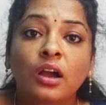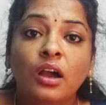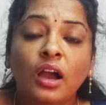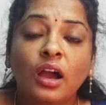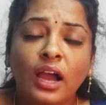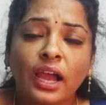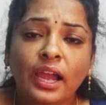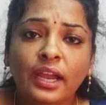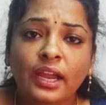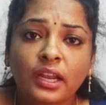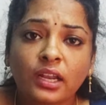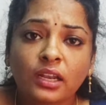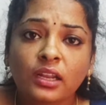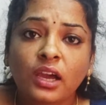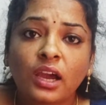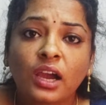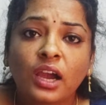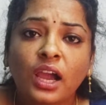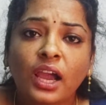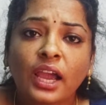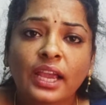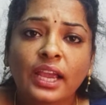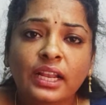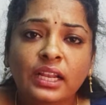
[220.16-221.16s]
And
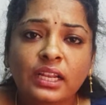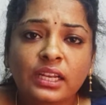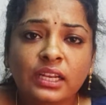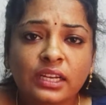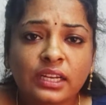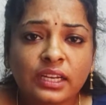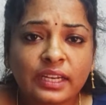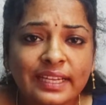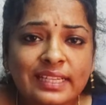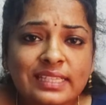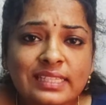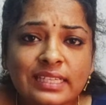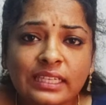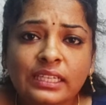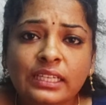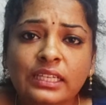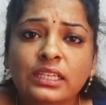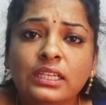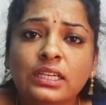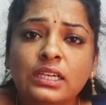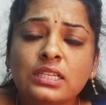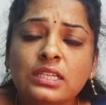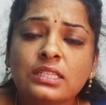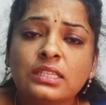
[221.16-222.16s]
in recent
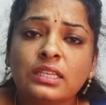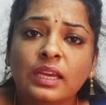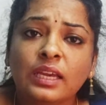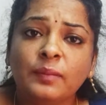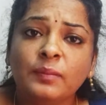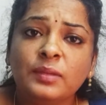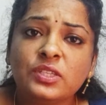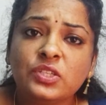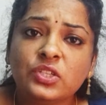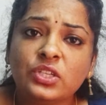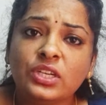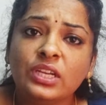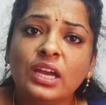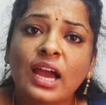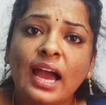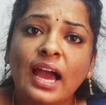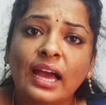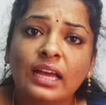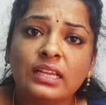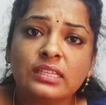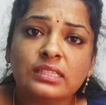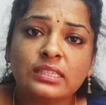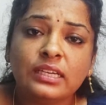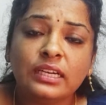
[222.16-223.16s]
years, chemistry
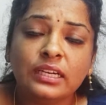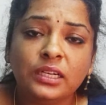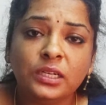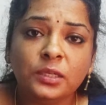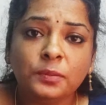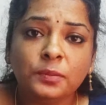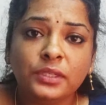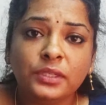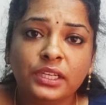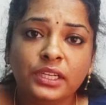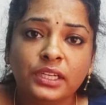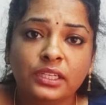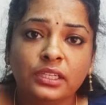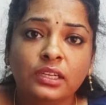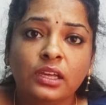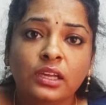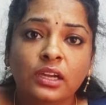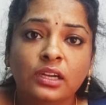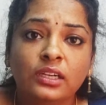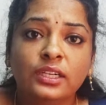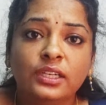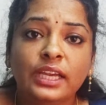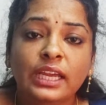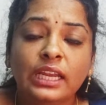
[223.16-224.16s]
has helped in
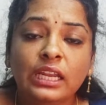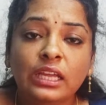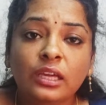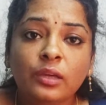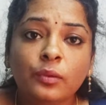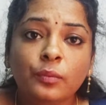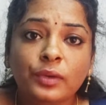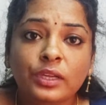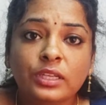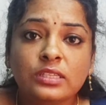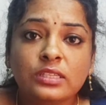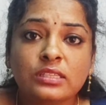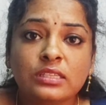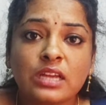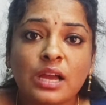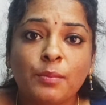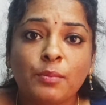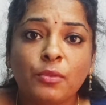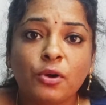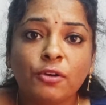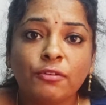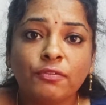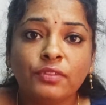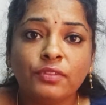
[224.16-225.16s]
dealing with some
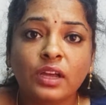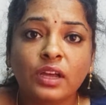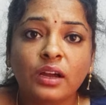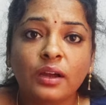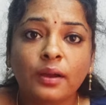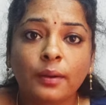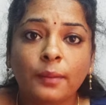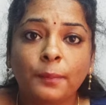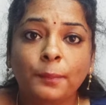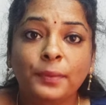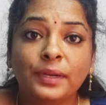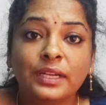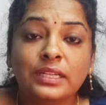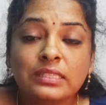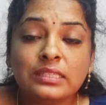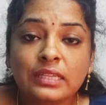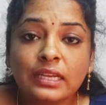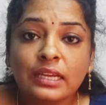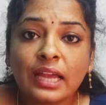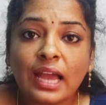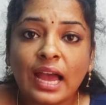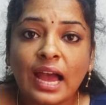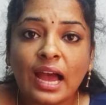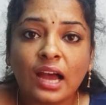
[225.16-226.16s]
of the
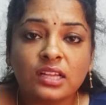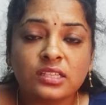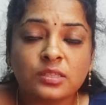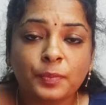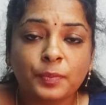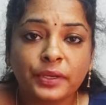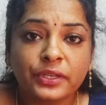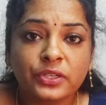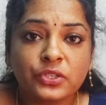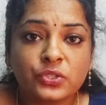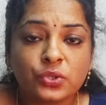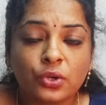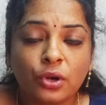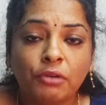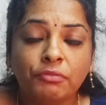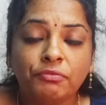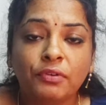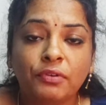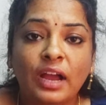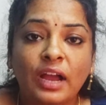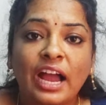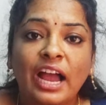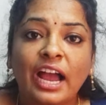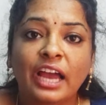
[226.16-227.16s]
pressing aspects of
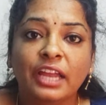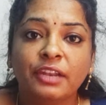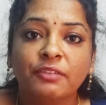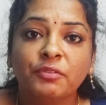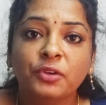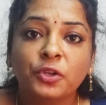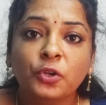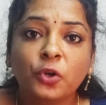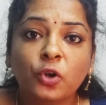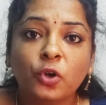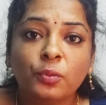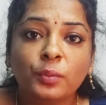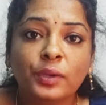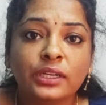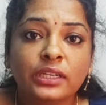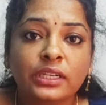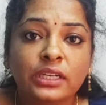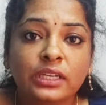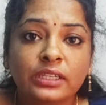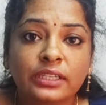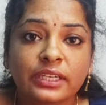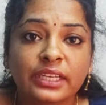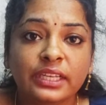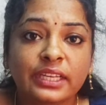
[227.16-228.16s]

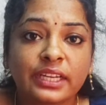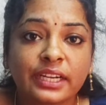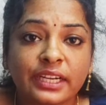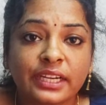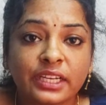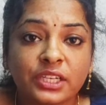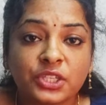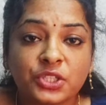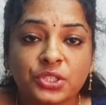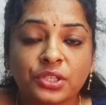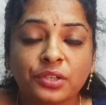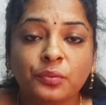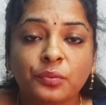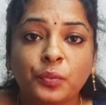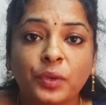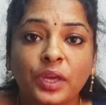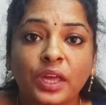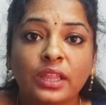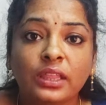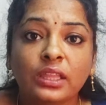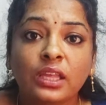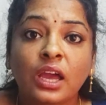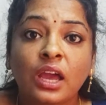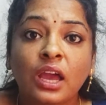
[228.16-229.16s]
environmental degradation
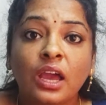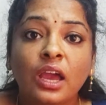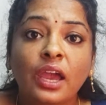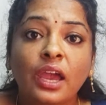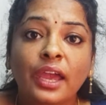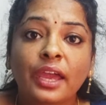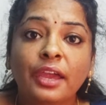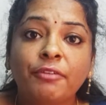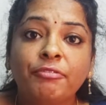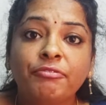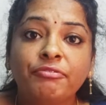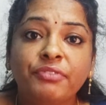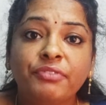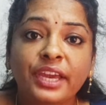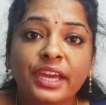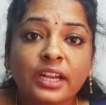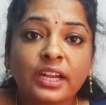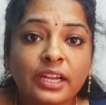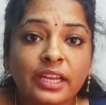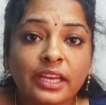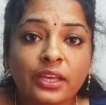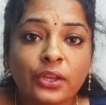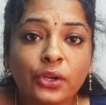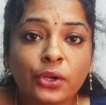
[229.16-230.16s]
with a fair
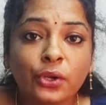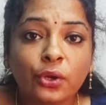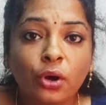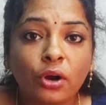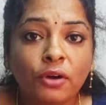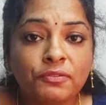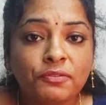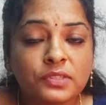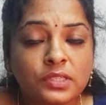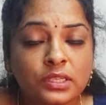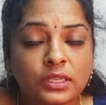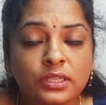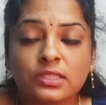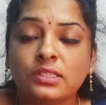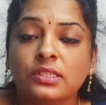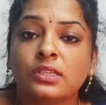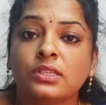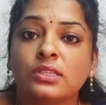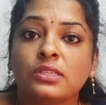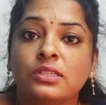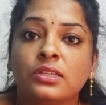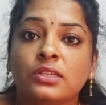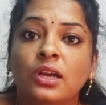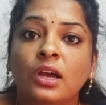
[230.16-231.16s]
degree of
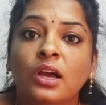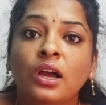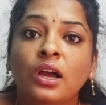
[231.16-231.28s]
success.